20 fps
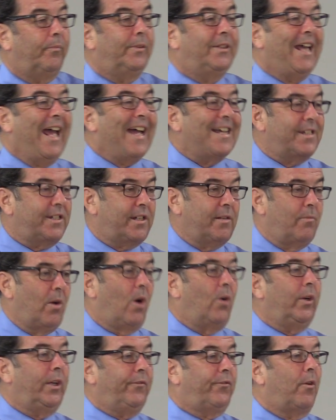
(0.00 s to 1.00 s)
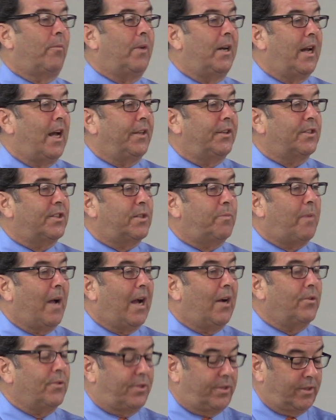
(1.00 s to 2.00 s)
testimony from another
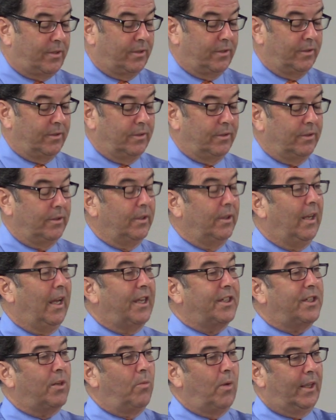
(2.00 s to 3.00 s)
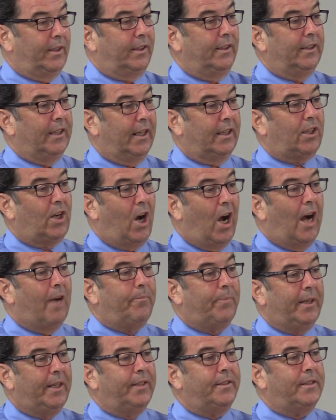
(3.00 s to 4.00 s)
spouse as to whether they're
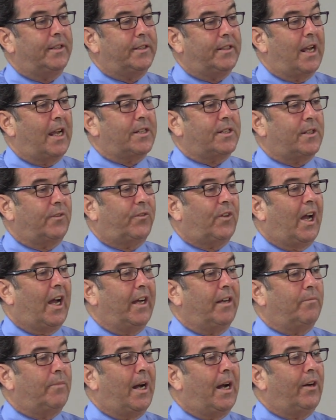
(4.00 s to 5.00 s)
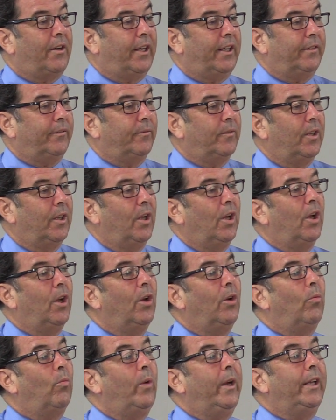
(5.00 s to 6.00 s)
competent to testify about it,
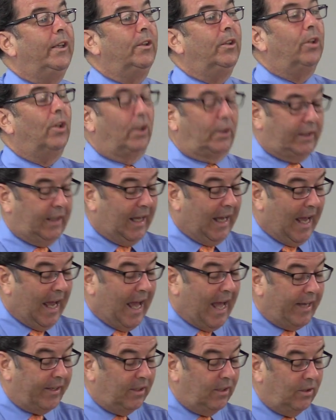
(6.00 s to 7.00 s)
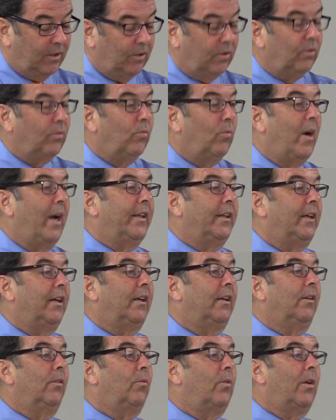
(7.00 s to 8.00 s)
we look at
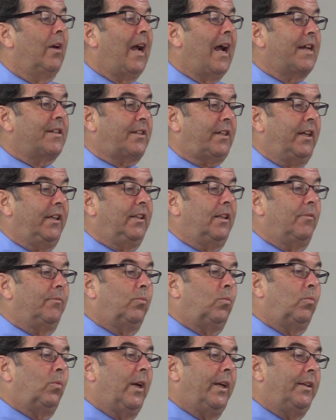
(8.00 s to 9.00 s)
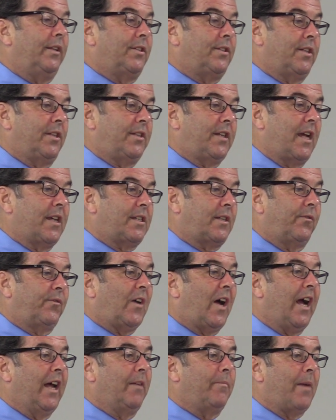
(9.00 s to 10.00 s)
whether we're asking the witness to
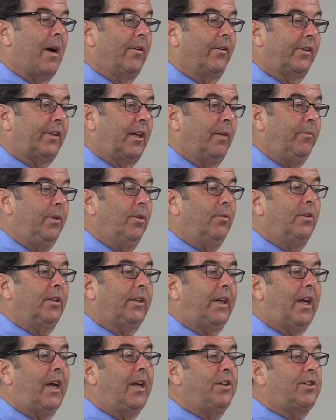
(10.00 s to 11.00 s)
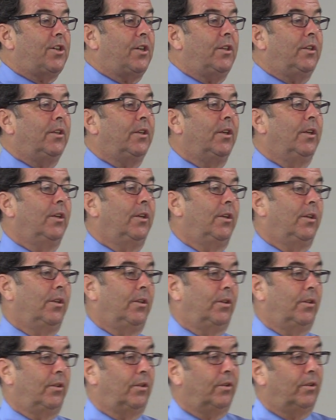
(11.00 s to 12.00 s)
testify about a communication
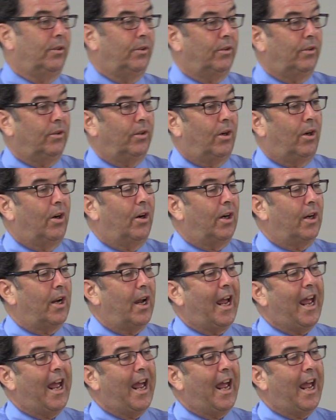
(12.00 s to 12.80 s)
or